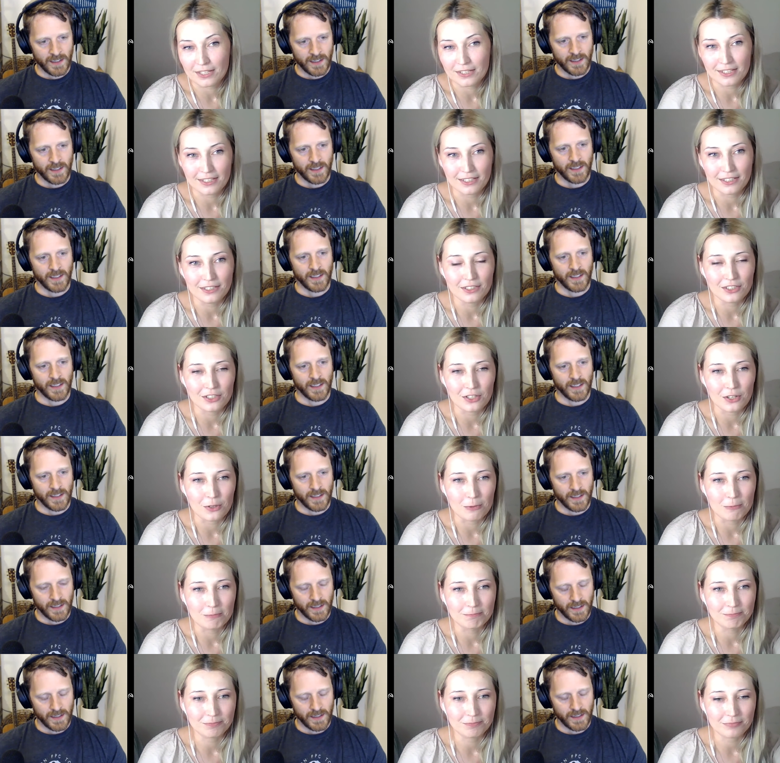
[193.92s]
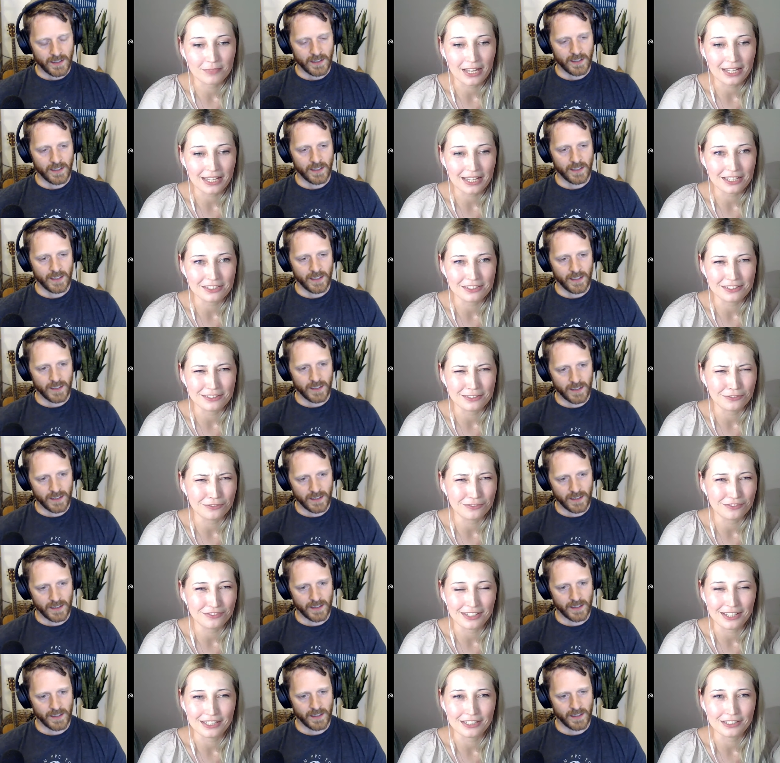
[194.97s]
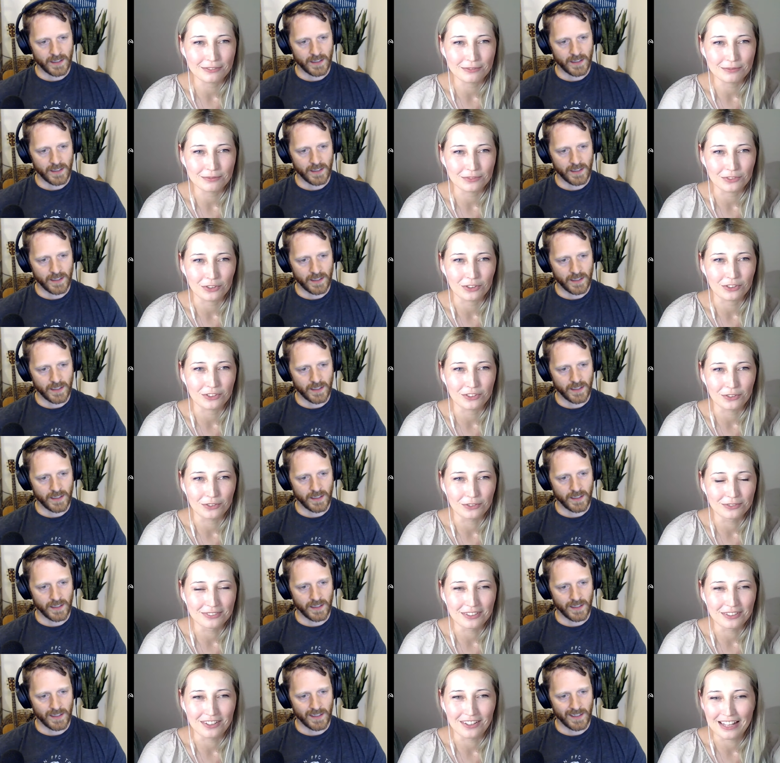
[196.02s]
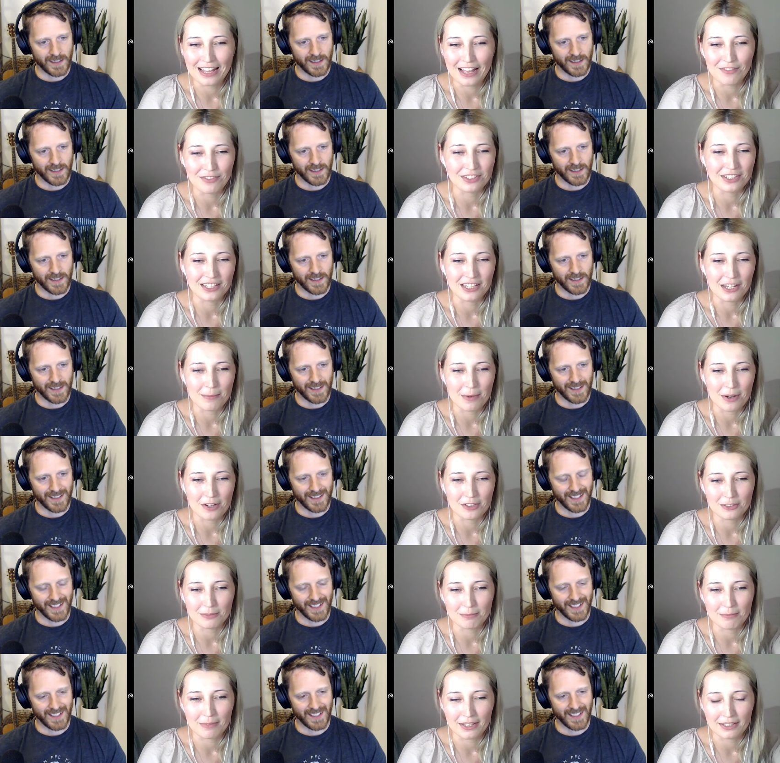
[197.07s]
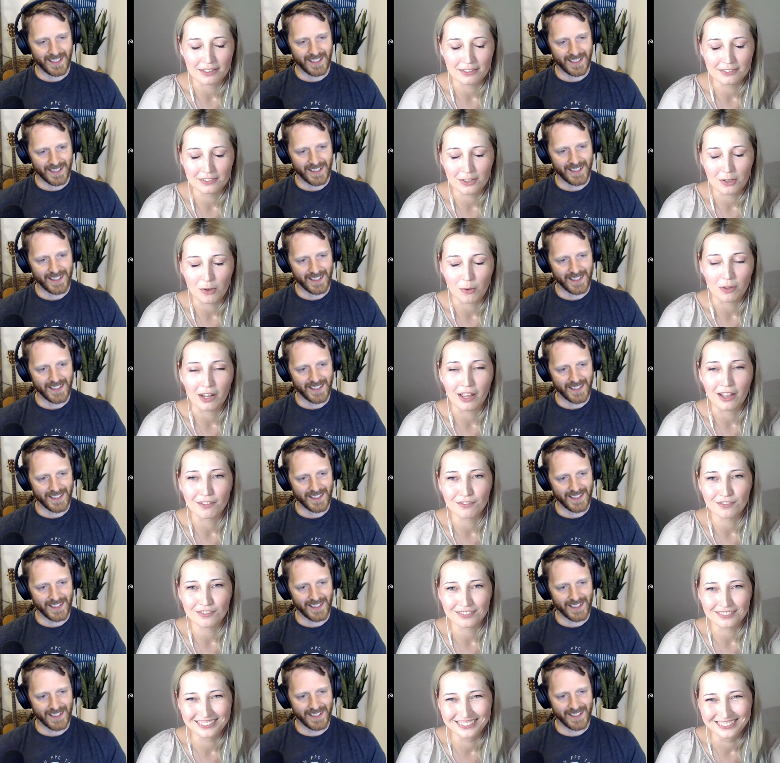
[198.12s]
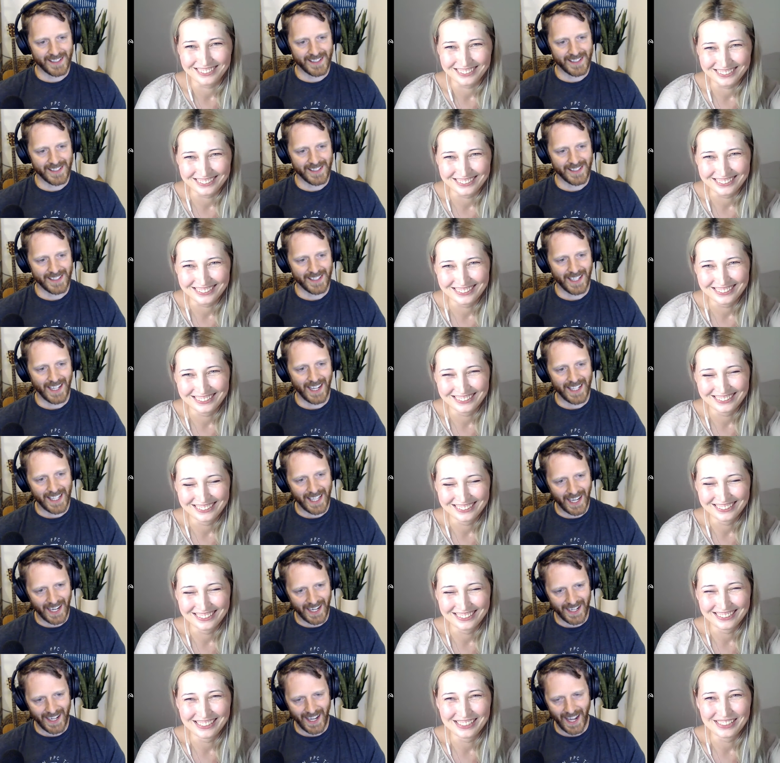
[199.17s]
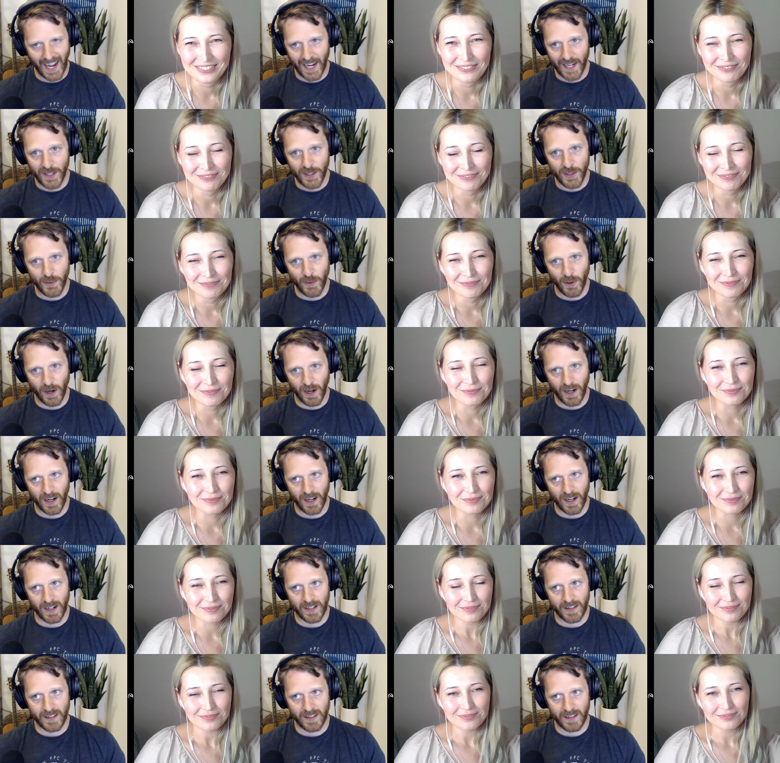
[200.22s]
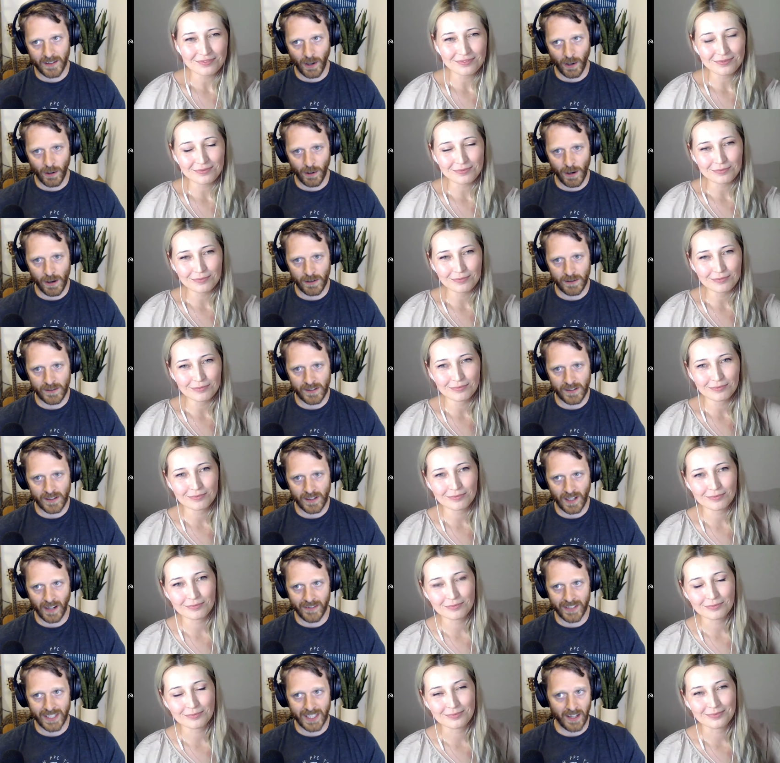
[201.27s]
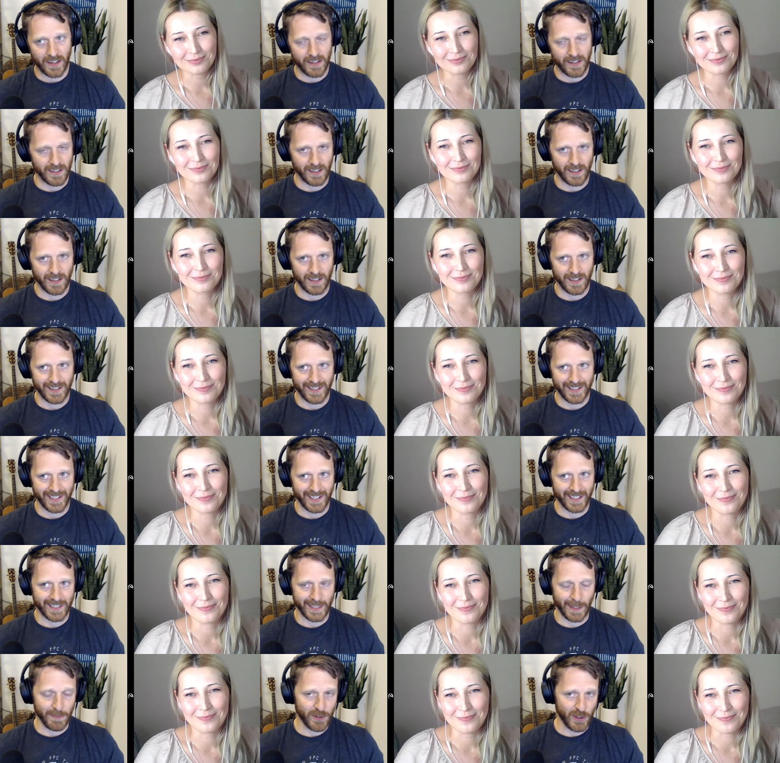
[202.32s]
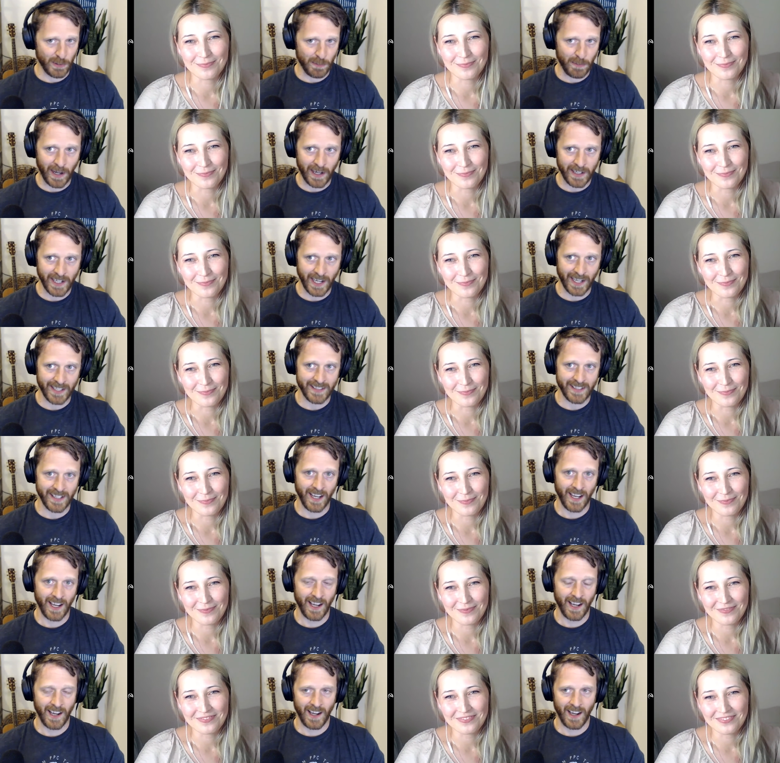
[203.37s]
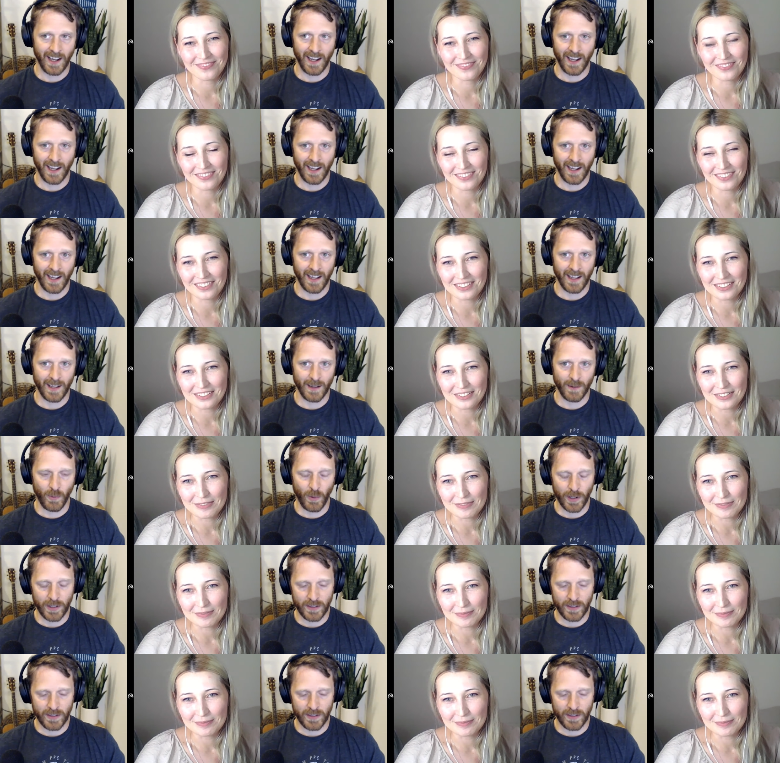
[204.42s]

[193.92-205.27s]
Speaker 1: you can see. So I kind mm-hmm. of like told you everything about my whole life mm-hmm.
Speaker 2: Yeah, and you are the co-host of another exceptional podcast, uh,